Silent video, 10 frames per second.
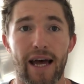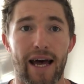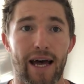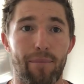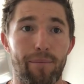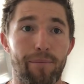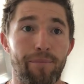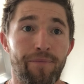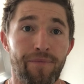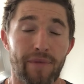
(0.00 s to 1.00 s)

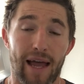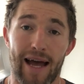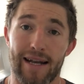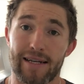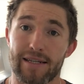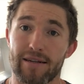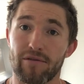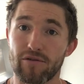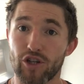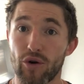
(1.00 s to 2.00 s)
And
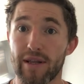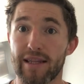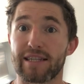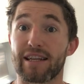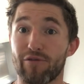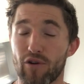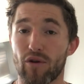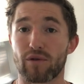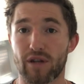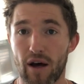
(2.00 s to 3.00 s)
during these
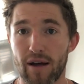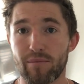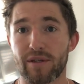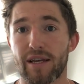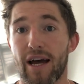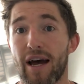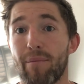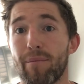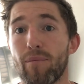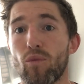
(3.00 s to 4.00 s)
difficult times,
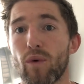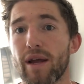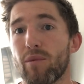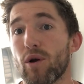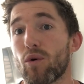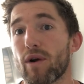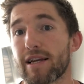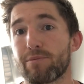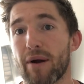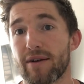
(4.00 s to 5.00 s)
we all
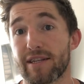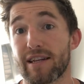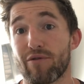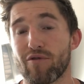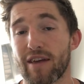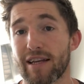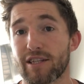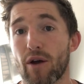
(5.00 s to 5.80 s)
experience different things.